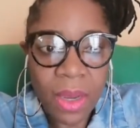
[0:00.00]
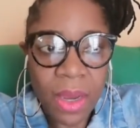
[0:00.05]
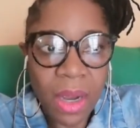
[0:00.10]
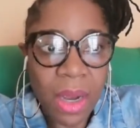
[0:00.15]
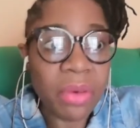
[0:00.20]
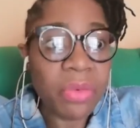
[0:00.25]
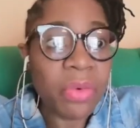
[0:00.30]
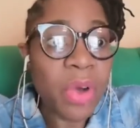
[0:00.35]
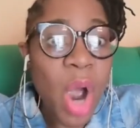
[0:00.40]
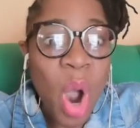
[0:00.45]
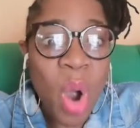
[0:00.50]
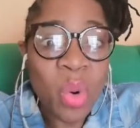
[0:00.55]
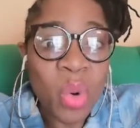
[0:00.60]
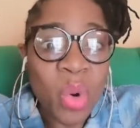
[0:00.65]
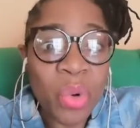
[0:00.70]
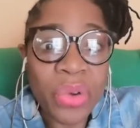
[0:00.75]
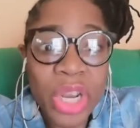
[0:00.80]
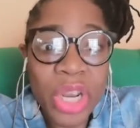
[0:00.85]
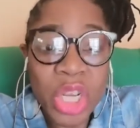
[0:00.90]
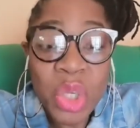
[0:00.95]
of how
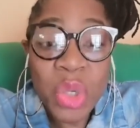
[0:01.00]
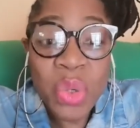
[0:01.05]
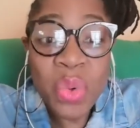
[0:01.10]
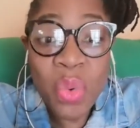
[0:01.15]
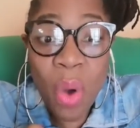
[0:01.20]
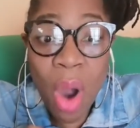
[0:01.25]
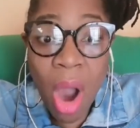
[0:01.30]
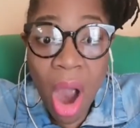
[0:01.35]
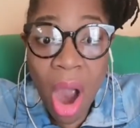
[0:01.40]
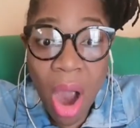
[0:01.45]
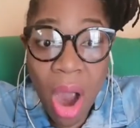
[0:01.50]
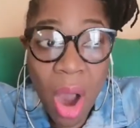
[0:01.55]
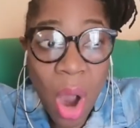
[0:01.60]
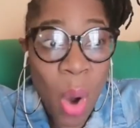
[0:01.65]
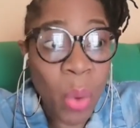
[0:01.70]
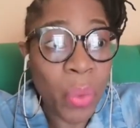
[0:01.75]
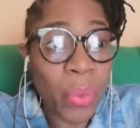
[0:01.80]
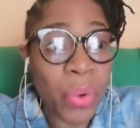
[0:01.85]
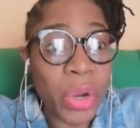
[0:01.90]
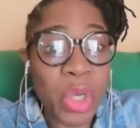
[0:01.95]
great you are,
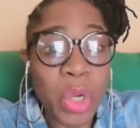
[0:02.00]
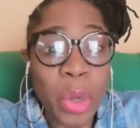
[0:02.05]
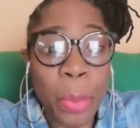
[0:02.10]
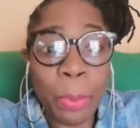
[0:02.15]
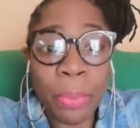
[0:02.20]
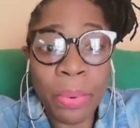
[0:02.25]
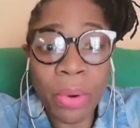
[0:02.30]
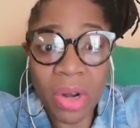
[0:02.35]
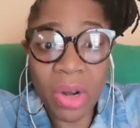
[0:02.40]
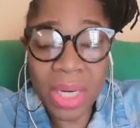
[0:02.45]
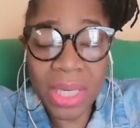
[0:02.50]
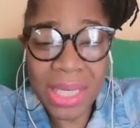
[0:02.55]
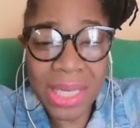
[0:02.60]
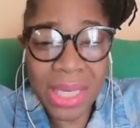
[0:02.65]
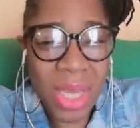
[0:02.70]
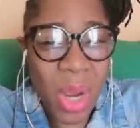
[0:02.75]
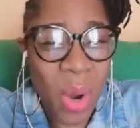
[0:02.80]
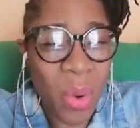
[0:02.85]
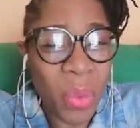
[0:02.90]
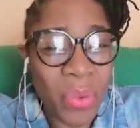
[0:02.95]
how great your product
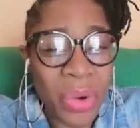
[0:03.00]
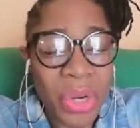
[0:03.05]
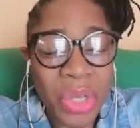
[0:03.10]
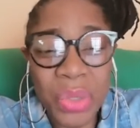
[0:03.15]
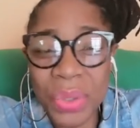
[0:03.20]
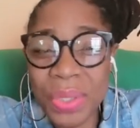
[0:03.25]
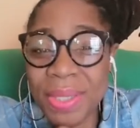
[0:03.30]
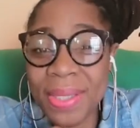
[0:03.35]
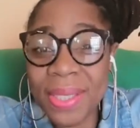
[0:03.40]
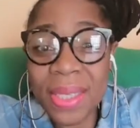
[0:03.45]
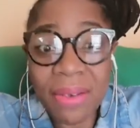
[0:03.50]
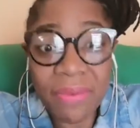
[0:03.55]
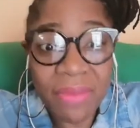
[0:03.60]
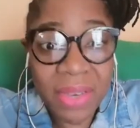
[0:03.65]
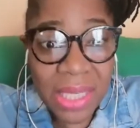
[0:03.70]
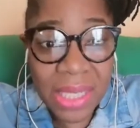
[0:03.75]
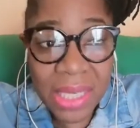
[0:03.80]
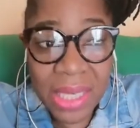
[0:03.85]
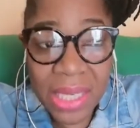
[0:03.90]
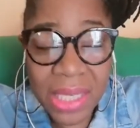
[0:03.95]
is, how great your
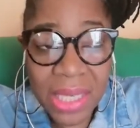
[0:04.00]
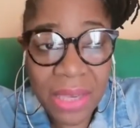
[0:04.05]
service is,